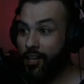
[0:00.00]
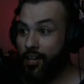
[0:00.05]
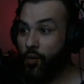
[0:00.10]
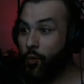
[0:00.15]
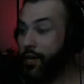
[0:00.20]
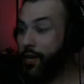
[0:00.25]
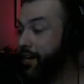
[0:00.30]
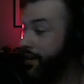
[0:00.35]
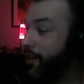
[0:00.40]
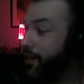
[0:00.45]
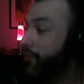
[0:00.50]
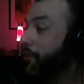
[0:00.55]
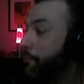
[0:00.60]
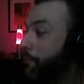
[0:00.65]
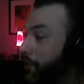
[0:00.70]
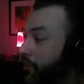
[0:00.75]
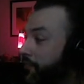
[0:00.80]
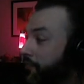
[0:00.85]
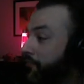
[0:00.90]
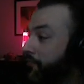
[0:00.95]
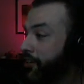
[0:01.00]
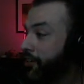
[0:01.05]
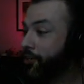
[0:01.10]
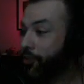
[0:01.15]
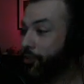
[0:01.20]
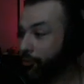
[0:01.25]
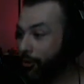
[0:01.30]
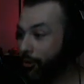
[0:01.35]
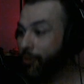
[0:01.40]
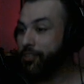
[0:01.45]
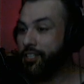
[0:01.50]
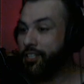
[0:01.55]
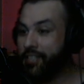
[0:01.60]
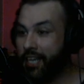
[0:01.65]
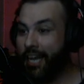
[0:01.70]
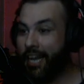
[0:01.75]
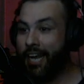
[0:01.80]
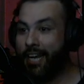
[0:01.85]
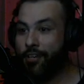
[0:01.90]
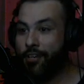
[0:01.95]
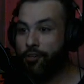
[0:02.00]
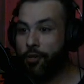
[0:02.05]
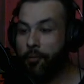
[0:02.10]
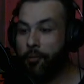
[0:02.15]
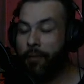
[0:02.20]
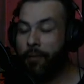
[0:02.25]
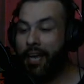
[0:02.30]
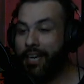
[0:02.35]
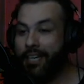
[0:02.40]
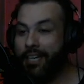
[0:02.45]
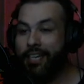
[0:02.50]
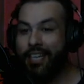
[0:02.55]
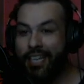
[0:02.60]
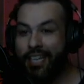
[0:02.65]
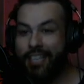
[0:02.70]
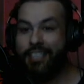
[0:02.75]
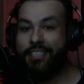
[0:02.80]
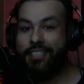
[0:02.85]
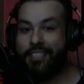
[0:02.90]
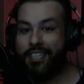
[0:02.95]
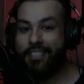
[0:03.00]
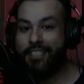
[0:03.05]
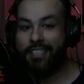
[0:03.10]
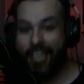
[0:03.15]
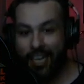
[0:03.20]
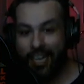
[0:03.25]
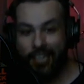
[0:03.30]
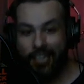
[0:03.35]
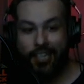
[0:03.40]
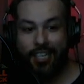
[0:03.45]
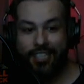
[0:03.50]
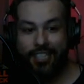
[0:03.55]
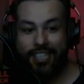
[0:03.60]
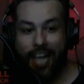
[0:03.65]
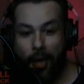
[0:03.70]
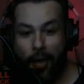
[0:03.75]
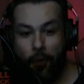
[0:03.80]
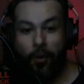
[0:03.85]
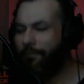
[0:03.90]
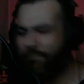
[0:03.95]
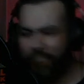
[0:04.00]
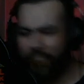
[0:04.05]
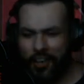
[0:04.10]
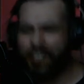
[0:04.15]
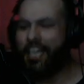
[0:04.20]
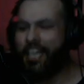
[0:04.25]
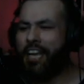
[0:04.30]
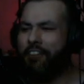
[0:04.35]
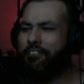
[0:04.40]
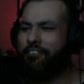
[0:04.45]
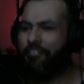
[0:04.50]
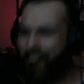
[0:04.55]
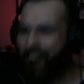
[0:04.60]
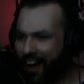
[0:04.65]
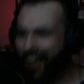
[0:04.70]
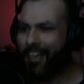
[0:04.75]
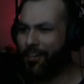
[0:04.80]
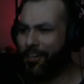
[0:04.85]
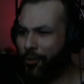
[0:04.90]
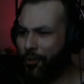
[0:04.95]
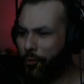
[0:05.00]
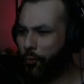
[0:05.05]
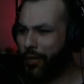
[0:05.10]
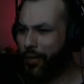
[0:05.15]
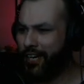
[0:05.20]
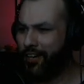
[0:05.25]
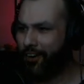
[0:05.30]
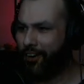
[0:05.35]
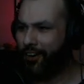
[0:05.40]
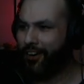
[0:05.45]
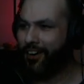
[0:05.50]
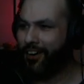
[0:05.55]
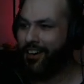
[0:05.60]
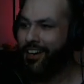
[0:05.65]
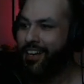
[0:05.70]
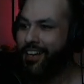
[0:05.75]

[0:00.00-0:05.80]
when another motherfucker throws a tantrum and needs to tell us how fucking vile we are